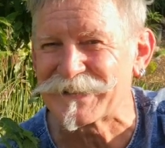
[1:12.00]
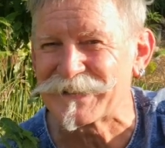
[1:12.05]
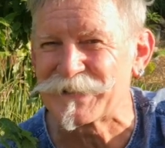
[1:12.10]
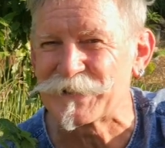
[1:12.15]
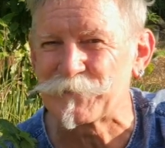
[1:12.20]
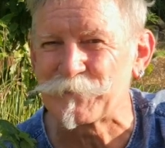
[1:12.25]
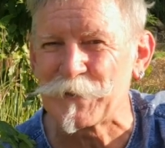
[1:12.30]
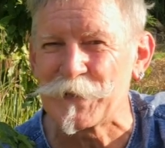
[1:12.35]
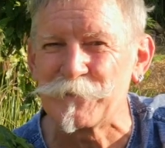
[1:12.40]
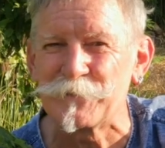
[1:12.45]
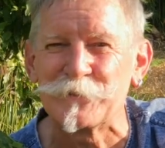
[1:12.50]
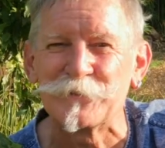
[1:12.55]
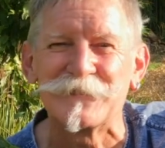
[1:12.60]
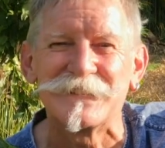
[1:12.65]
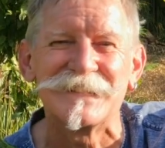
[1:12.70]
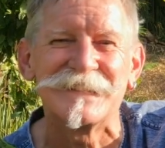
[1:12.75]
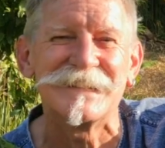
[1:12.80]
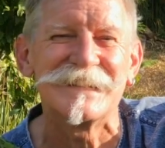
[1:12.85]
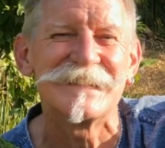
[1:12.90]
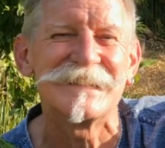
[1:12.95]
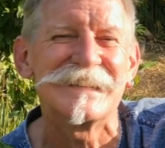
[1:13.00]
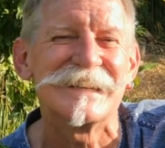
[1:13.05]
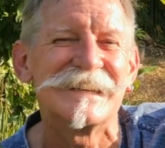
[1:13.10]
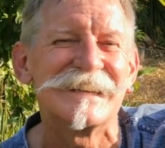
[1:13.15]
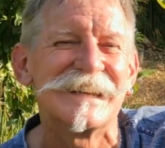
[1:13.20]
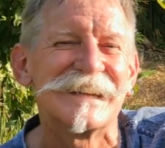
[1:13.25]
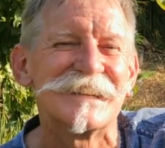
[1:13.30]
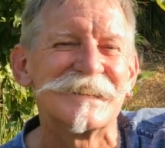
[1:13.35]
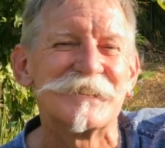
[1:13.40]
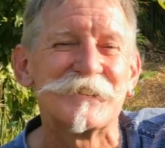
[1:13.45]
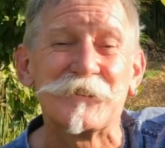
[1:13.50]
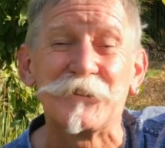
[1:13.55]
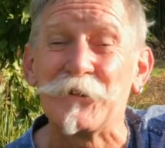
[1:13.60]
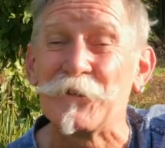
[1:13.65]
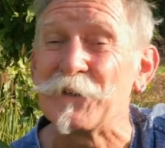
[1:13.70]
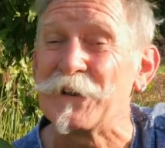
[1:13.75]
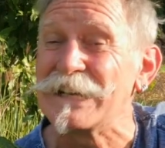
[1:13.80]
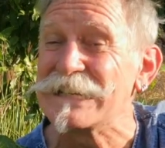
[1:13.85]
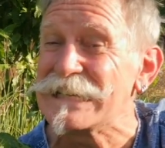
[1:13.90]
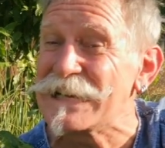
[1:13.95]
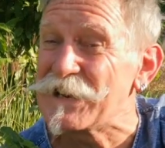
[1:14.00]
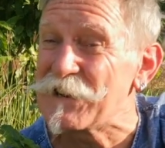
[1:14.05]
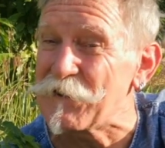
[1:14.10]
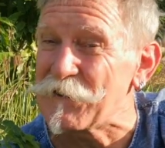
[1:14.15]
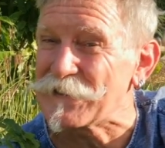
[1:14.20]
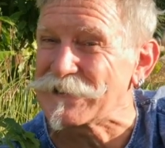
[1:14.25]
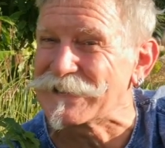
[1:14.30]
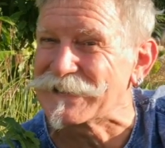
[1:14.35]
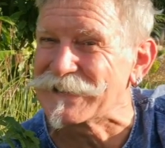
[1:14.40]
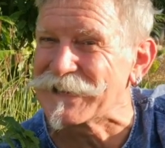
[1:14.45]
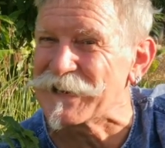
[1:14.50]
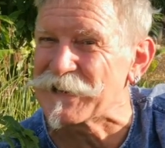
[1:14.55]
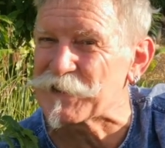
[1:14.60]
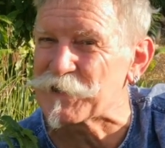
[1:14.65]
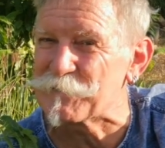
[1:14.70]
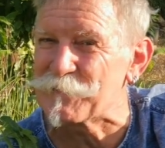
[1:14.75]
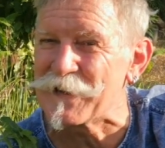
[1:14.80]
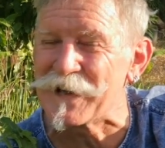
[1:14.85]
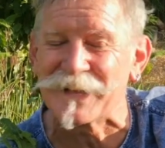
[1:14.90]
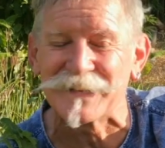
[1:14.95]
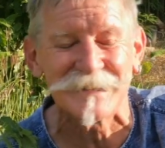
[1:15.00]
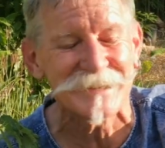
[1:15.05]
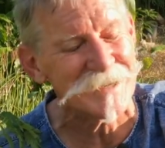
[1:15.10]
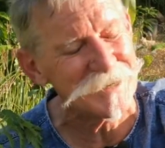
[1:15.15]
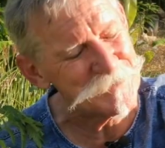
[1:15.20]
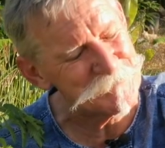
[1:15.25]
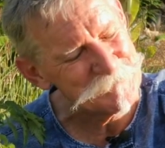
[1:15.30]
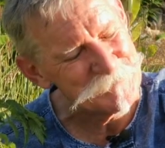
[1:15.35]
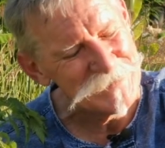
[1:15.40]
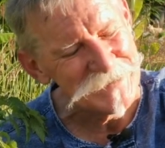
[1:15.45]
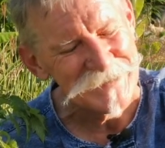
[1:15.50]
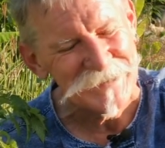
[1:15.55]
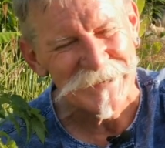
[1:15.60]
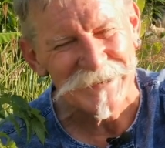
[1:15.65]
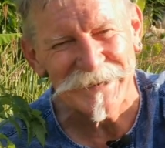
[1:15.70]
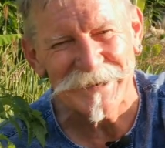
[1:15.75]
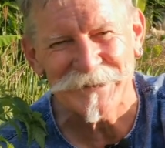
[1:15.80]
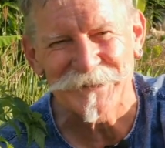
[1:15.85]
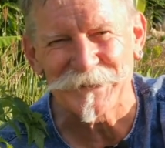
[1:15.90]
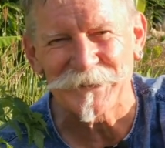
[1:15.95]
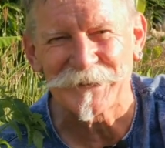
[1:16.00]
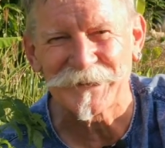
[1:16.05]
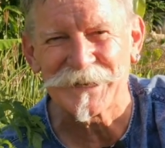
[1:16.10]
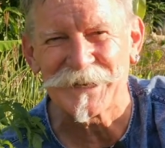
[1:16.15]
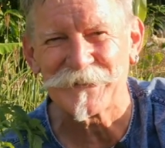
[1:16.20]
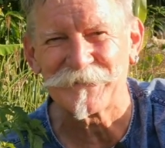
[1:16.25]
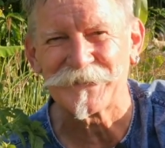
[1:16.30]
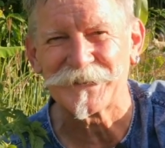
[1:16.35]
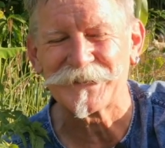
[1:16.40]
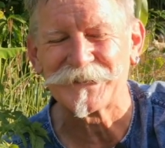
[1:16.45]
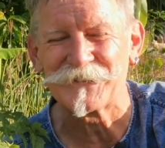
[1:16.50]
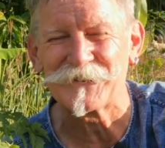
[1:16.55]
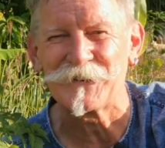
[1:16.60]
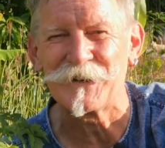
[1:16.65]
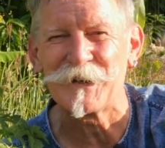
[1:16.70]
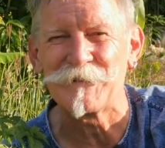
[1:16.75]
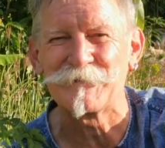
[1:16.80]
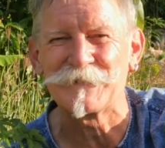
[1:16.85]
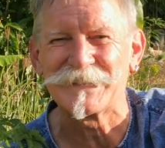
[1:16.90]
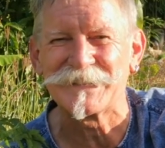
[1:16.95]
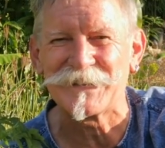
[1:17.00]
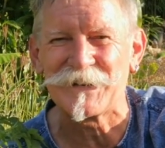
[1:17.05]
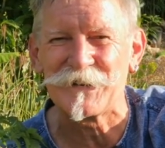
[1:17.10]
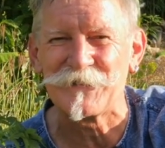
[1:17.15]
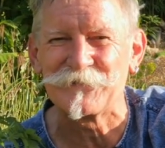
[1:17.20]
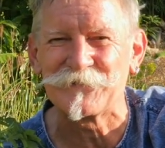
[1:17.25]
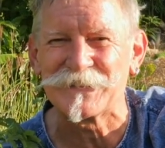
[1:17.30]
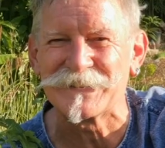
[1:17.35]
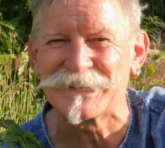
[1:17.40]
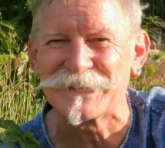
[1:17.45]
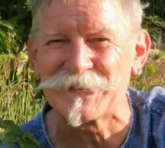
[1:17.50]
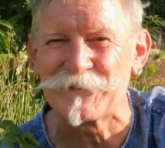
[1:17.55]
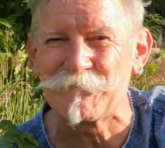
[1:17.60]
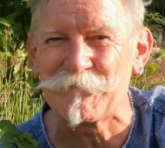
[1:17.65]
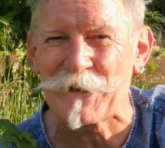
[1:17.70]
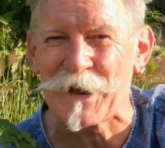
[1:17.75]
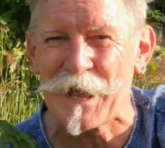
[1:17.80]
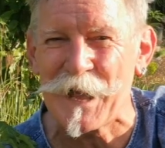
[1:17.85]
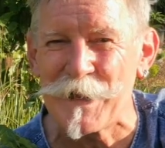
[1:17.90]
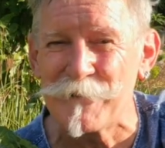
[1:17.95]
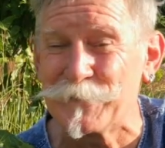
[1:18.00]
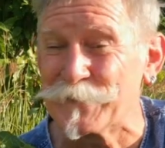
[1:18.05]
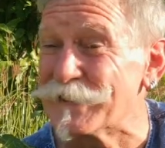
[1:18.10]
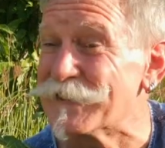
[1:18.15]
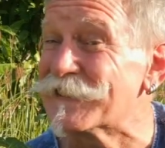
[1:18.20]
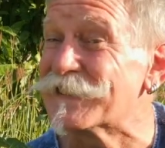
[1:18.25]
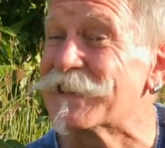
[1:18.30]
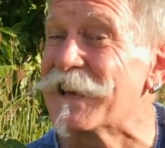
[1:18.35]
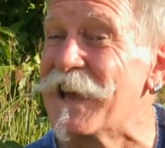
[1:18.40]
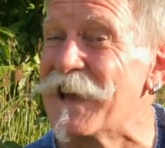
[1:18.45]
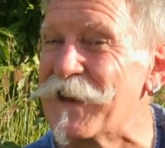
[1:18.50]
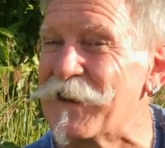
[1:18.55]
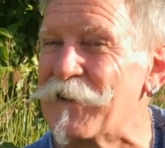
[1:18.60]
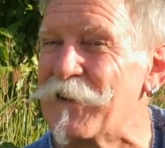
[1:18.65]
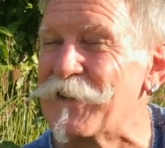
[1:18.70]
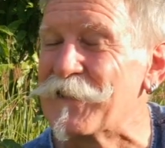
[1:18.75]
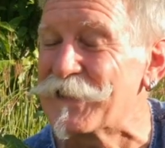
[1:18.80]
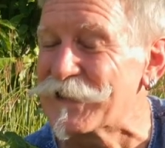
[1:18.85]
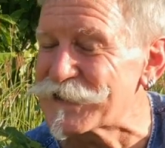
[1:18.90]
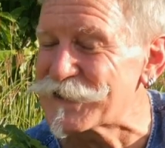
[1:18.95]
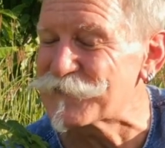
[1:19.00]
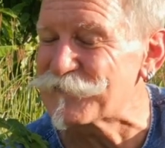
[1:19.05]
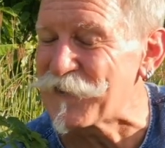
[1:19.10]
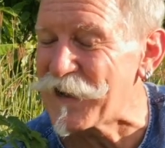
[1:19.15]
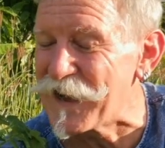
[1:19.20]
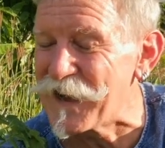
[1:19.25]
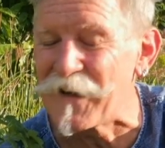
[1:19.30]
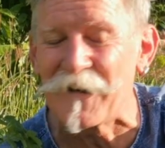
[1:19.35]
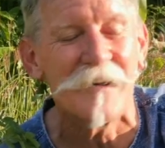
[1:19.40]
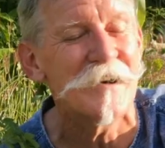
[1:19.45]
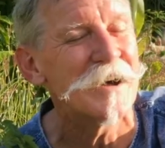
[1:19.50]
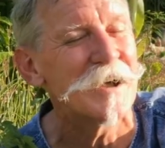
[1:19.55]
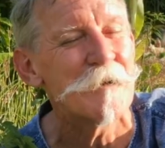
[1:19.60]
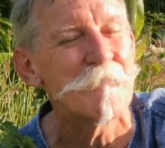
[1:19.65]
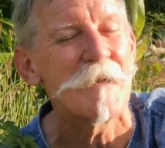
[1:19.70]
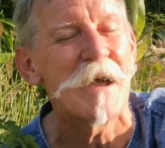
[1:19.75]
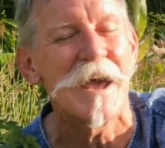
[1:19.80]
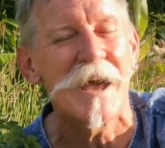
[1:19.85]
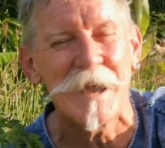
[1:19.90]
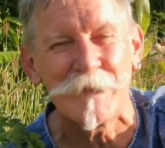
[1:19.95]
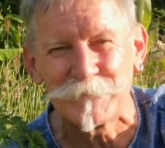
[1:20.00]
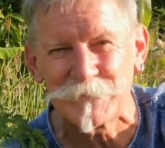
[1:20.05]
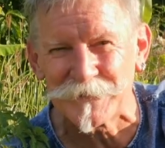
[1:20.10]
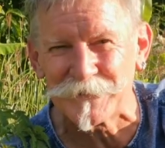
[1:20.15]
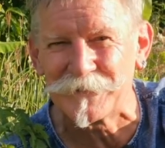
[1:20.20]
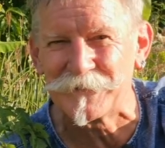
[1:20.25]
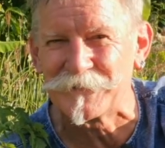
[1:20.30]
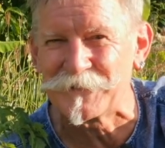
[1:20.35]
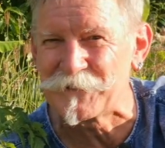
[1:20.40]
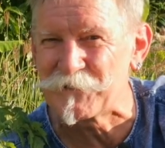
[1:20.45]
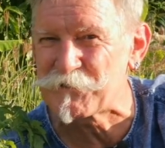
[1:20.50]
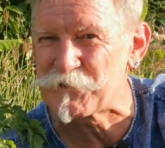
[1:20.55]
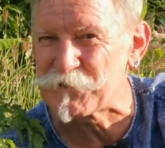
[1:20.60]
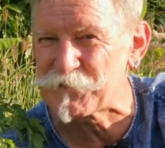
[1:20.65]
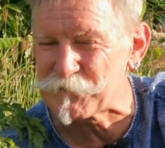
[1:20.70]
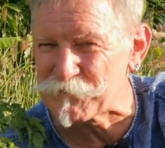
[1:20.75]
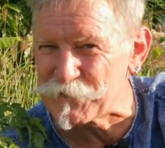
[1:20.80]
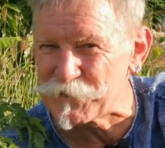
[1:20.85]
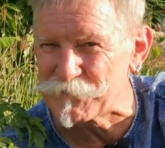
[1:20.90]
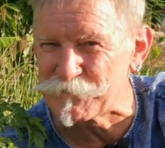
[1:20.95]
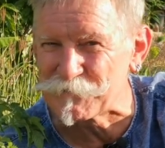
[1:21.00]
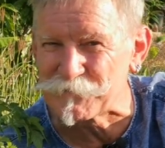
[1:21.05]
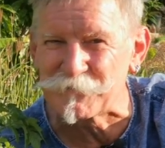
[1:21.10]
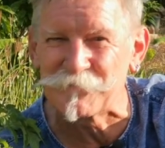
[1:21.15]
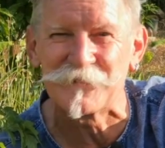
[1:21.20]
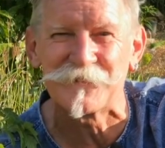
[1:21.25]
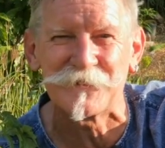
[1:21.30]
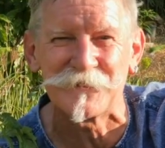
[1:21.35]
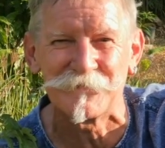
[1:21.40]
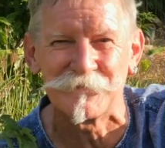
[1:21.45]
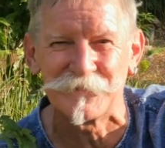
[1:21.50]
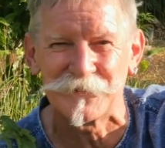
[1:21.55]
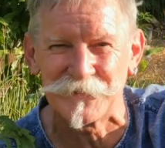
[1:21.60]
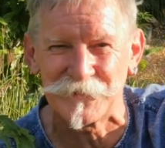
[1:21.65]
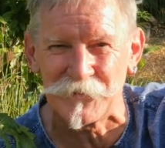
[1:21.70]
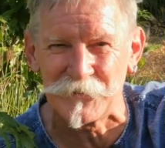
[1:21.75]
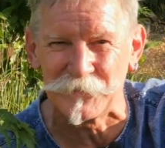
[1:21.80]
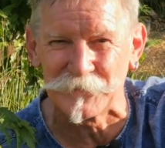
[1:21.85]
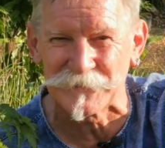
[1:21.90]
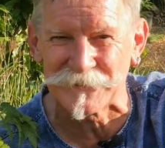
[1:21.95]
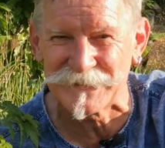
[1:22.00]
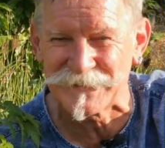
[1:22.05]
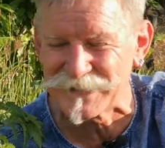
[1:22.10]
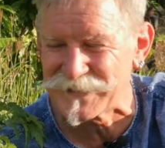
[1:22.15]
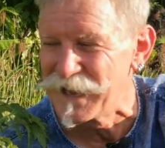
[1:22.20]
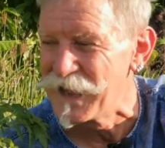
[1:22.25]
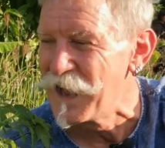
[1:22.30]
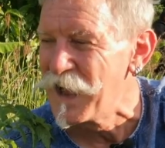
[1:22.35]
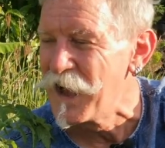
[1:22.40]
there's people suggesting that it's a good idea not to take them out. So I thought I'd give it a try myself and see what happens. And this far, I am absolutely thrilled with the results.